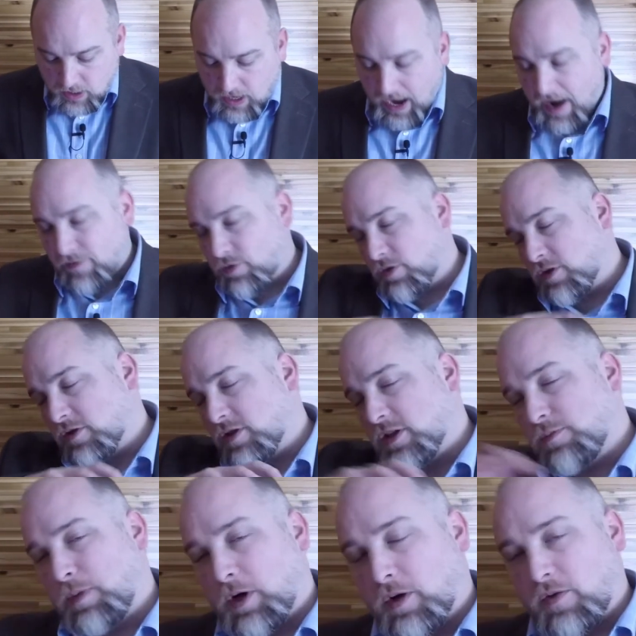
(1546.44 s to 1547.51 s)
after there's this
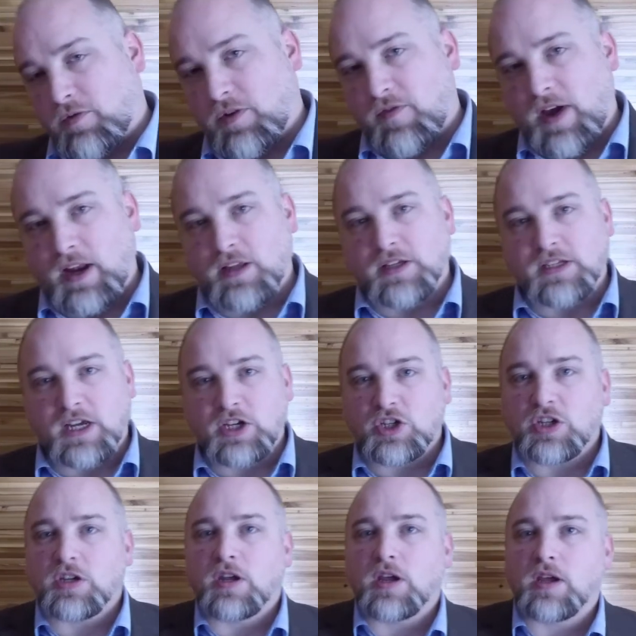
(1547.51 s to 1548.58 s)
period of
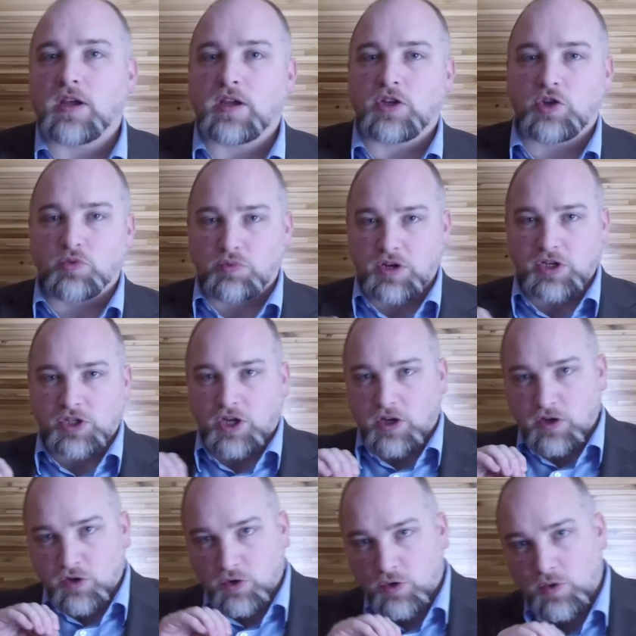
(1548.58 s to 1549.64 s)
revitalization, you reach a
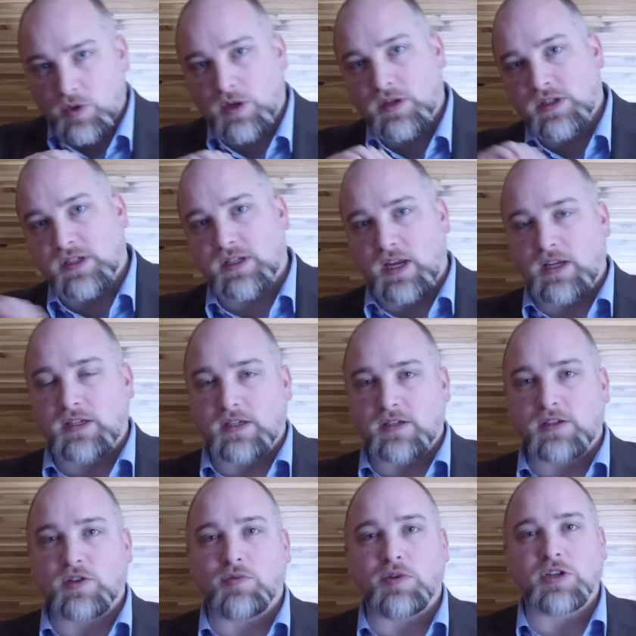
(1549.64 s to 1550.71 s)
new
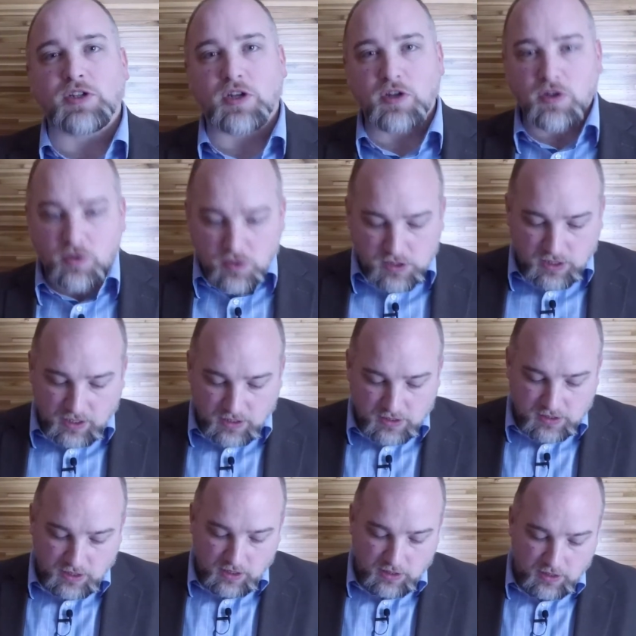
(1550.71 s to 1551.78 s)
stasis, you reach a new steady
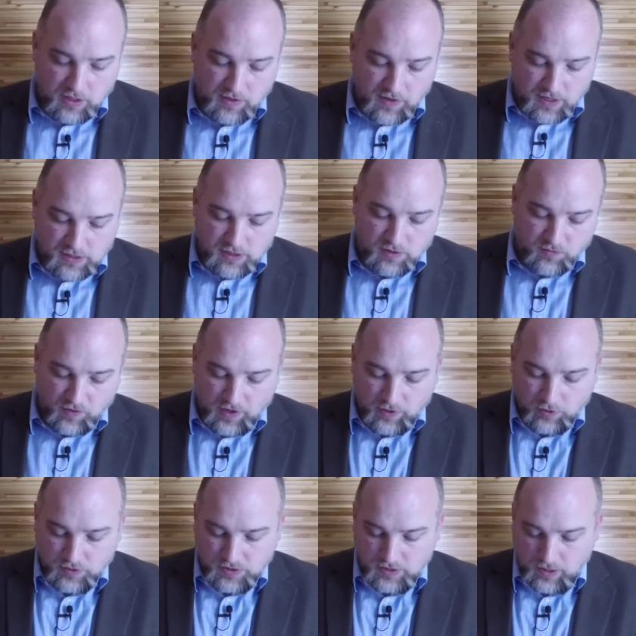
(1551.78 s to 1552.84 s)
state, and that's his
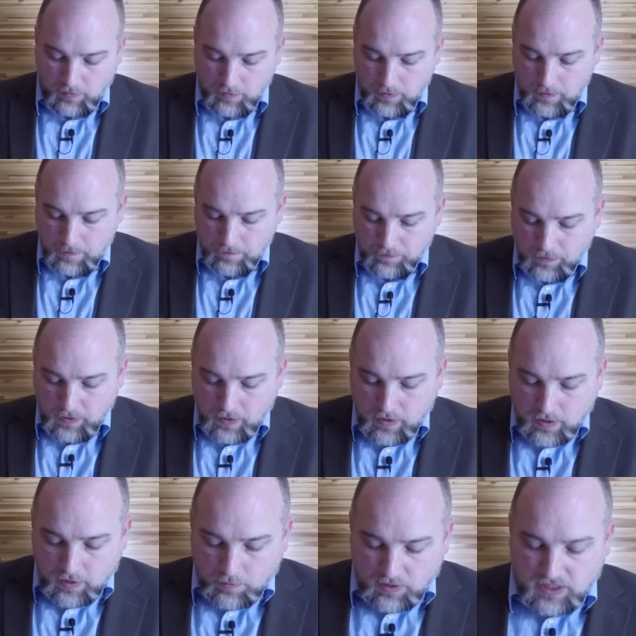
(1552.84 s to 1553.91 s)
final step.
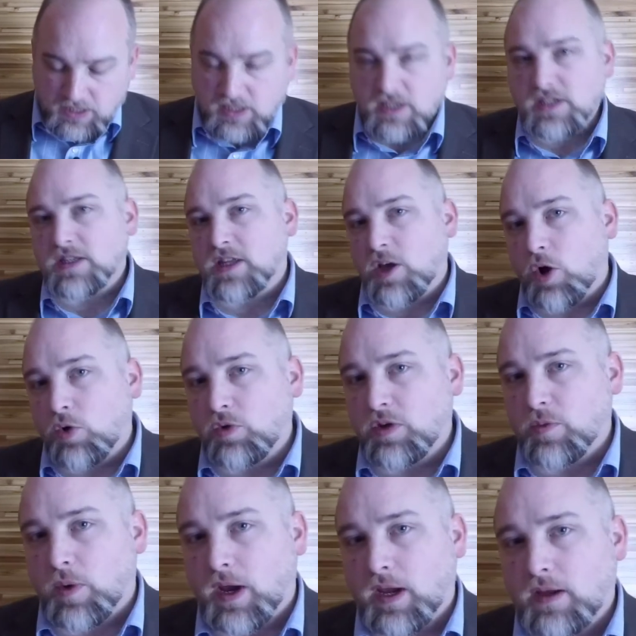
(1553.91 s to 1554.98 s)
But this isn't the only
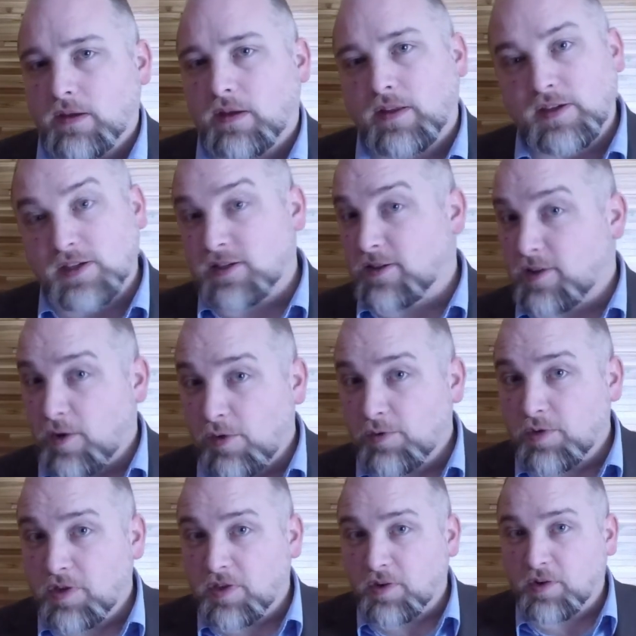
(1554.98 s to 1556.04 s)
way, and this isn't the
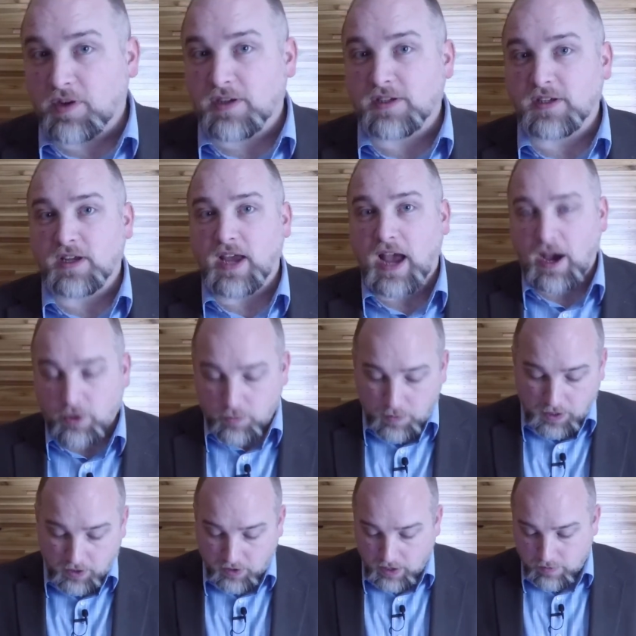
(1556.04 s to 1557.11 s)
only theory to see how do
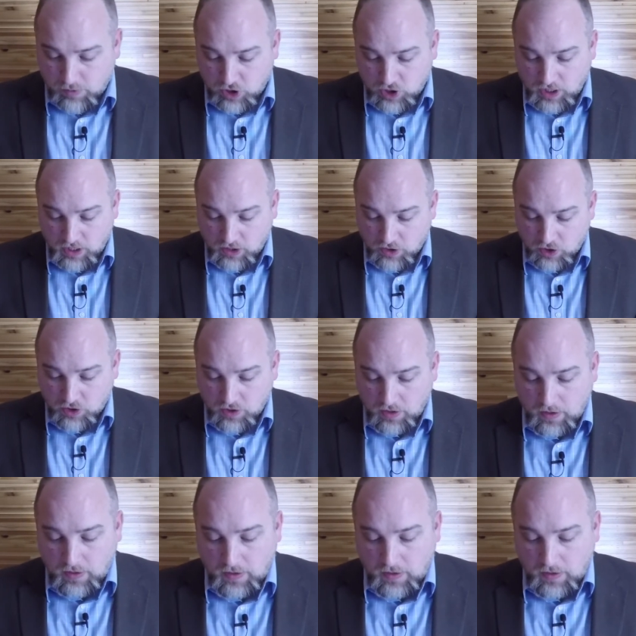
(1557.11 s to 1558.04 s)
paradigms change.